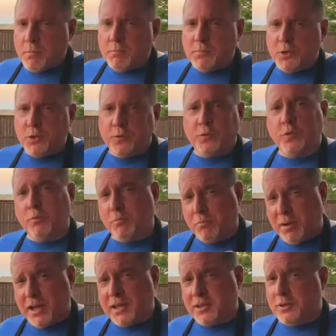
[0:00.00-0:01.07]
Beautiful
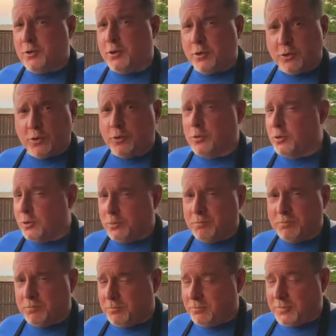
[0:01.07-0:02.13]
backyard grilled
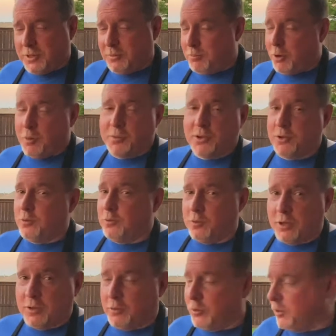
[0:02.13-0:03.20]
barbecue
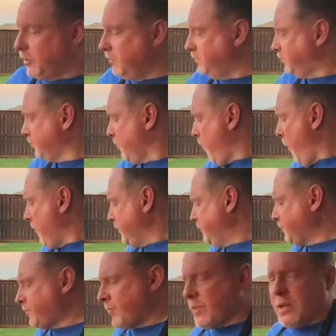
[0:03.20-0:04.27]
flavor in it.
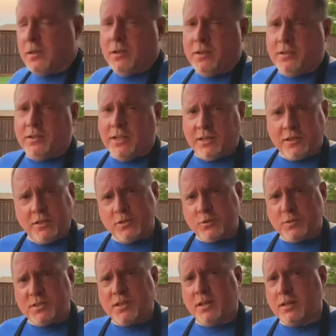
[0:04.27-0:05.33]
Head
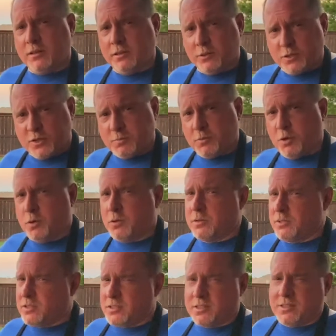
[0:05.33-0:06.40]
Country's got a little smoke,
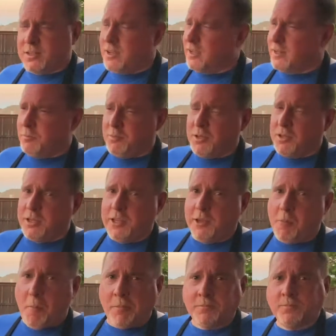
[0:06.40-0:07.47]
just a tiny bit of heat,
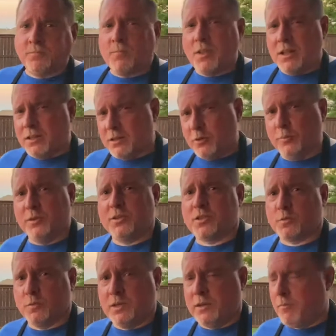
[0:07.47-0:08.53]
a little bit of
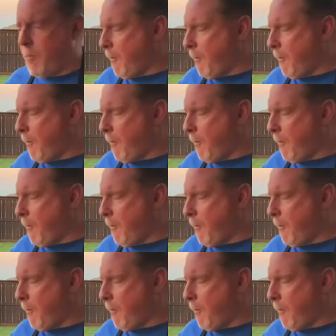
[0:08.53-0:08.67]
sweet.